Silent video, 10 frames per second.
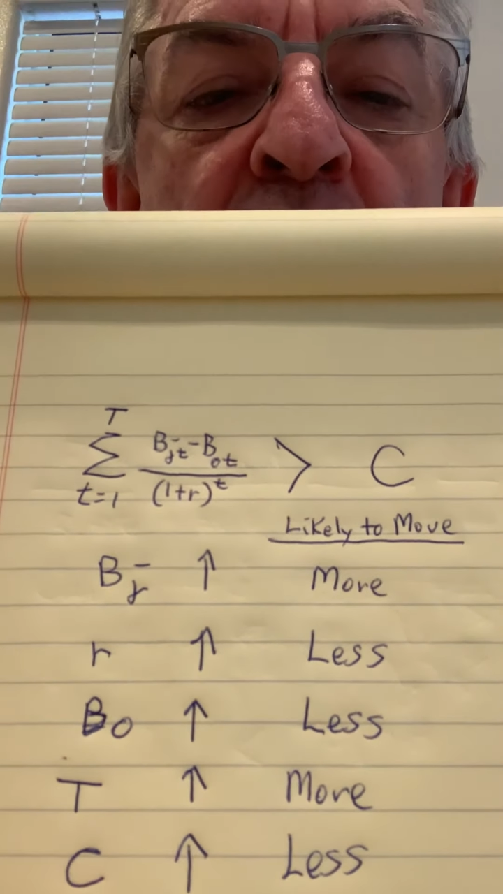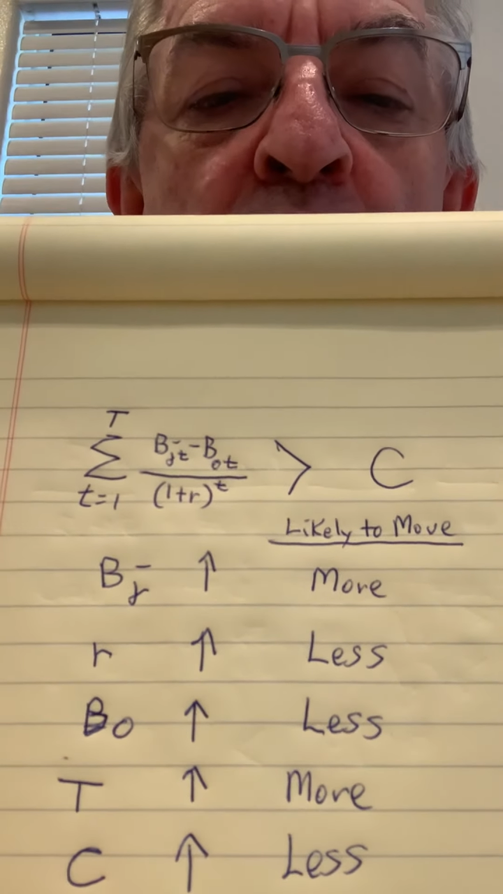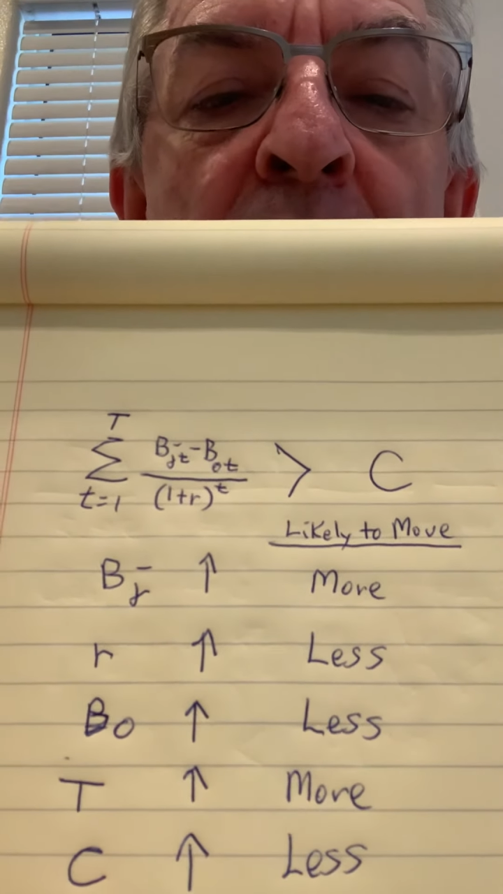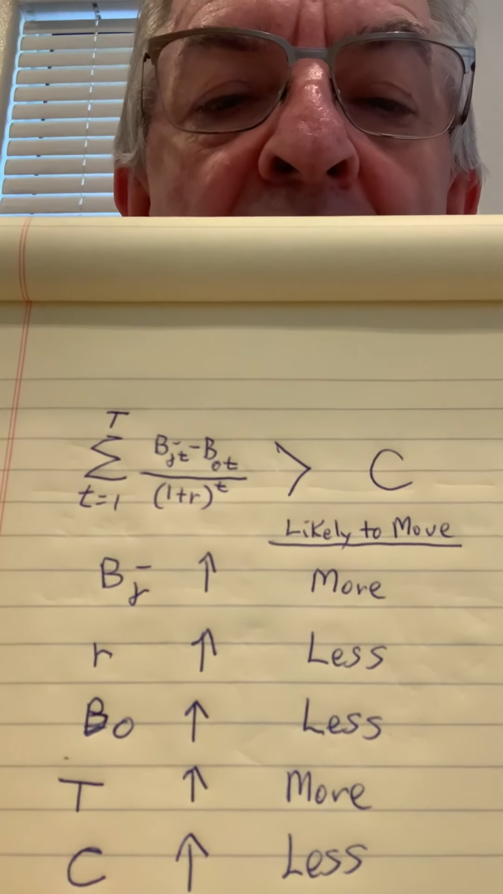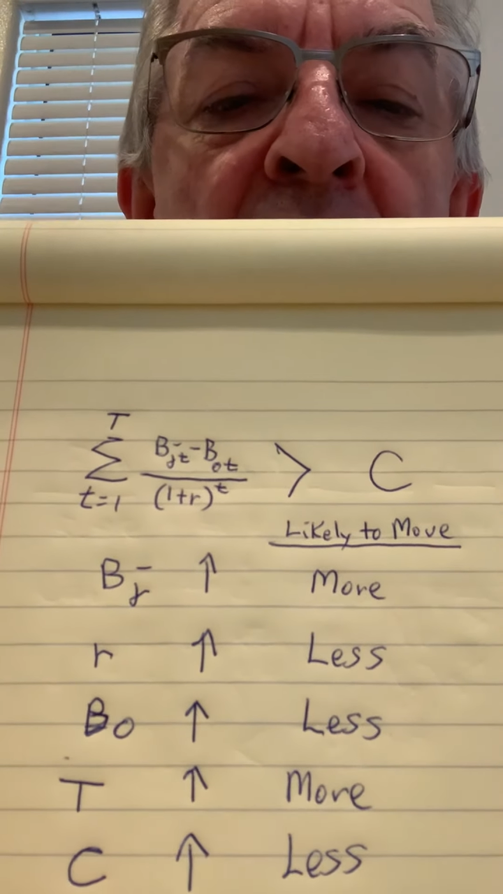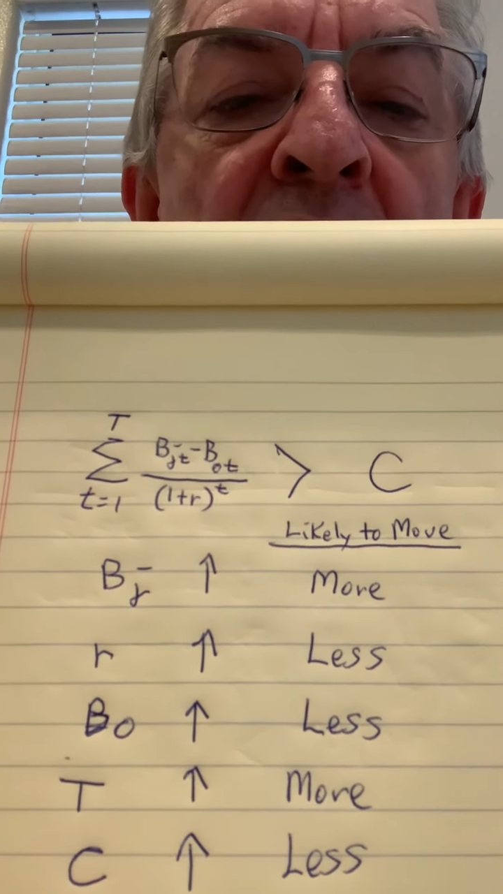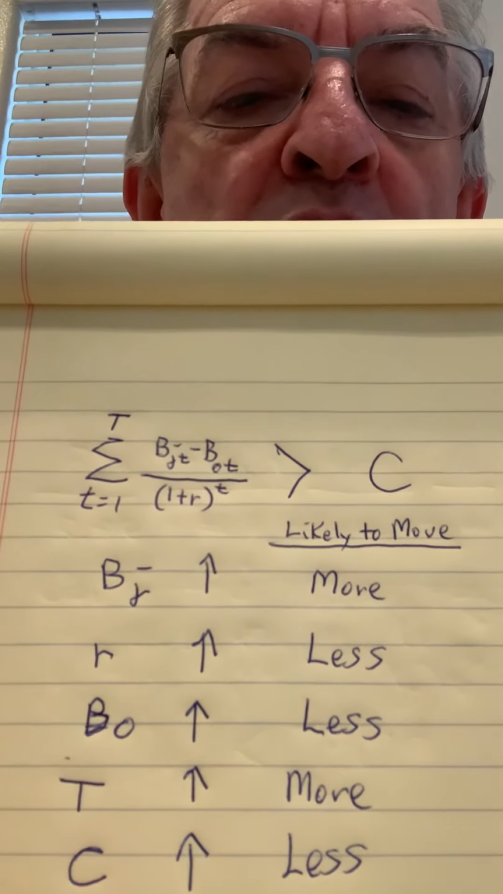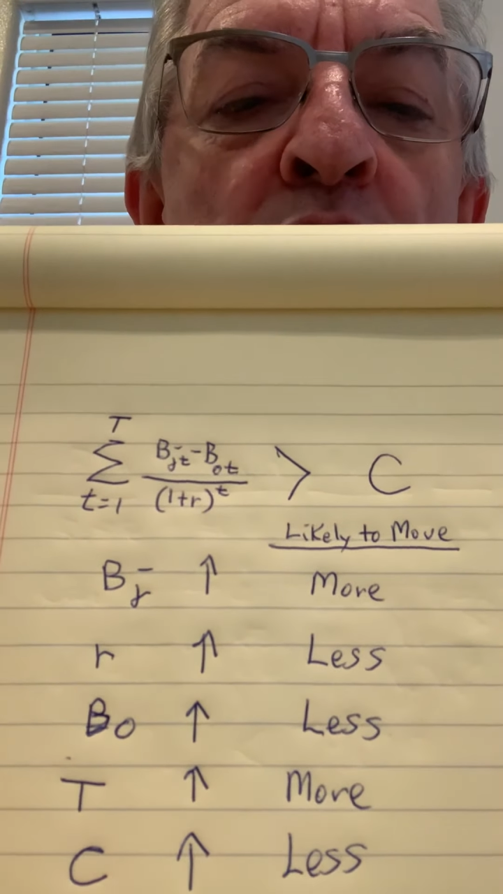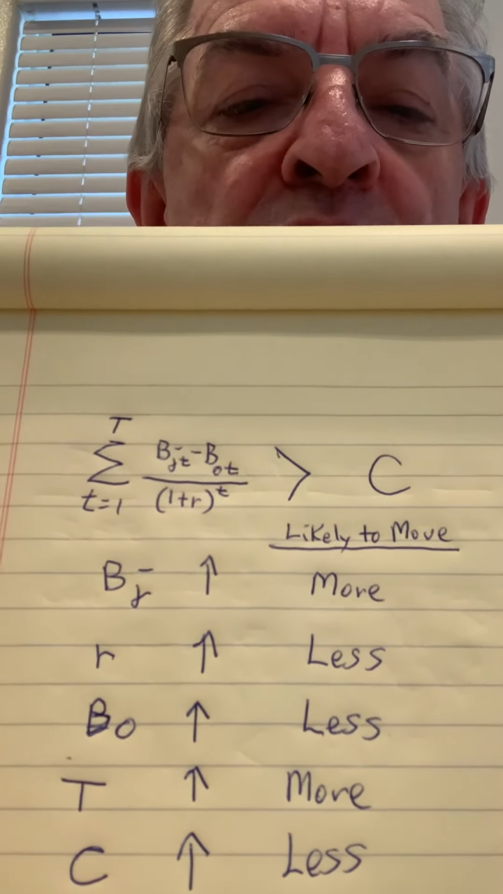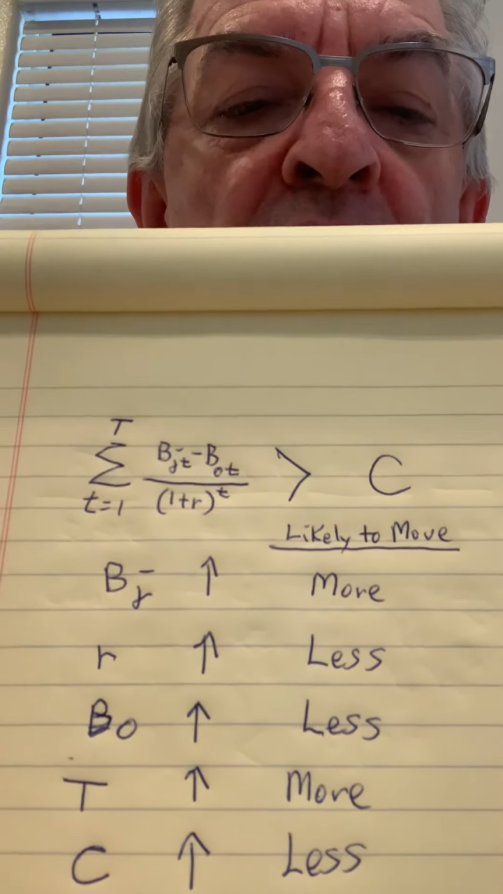you might not
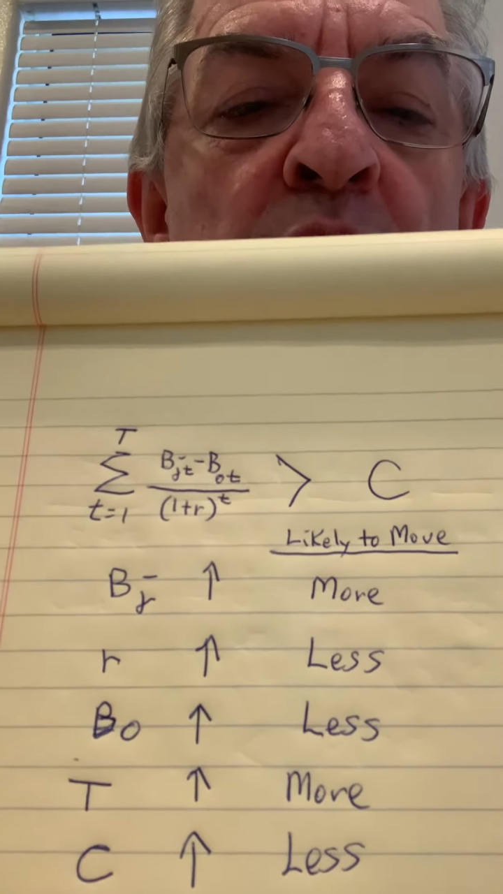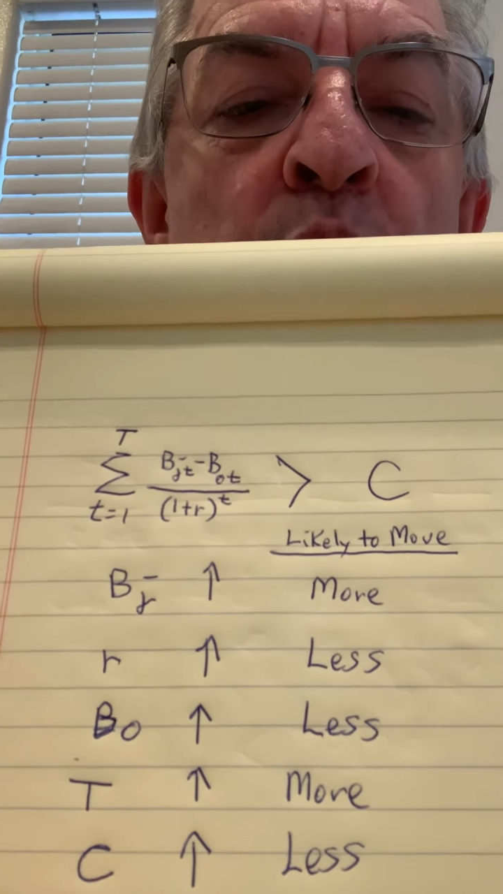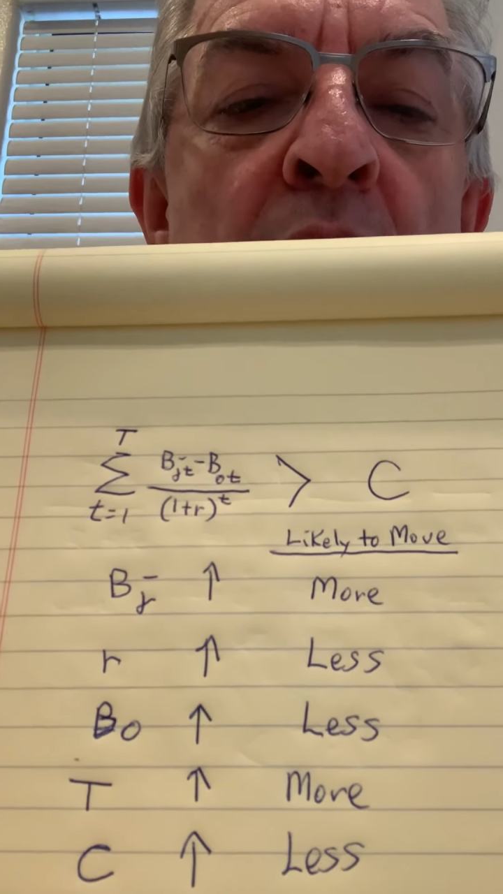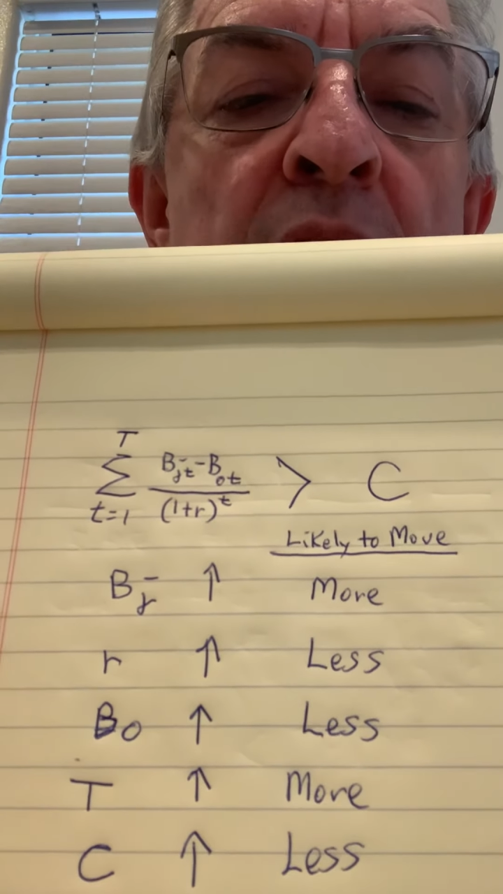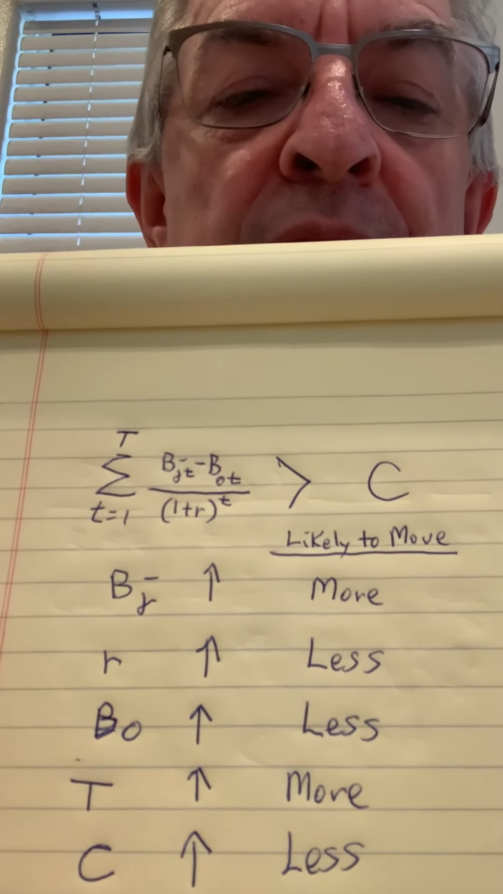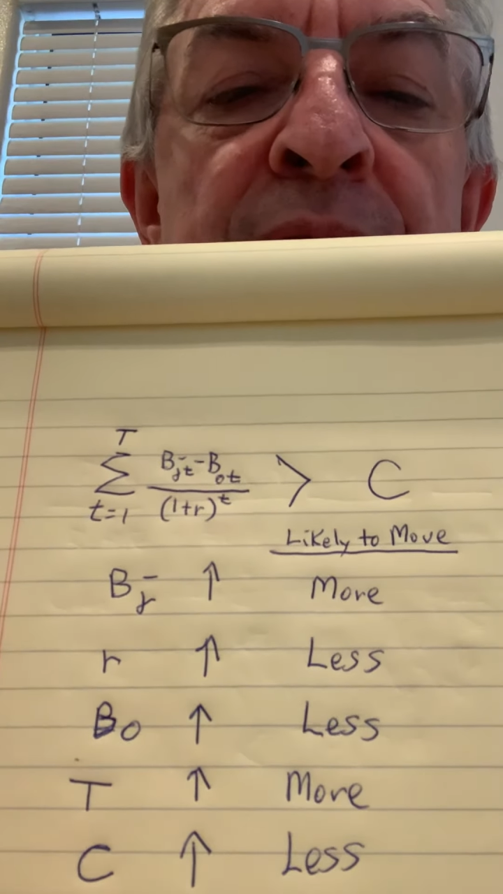know very well.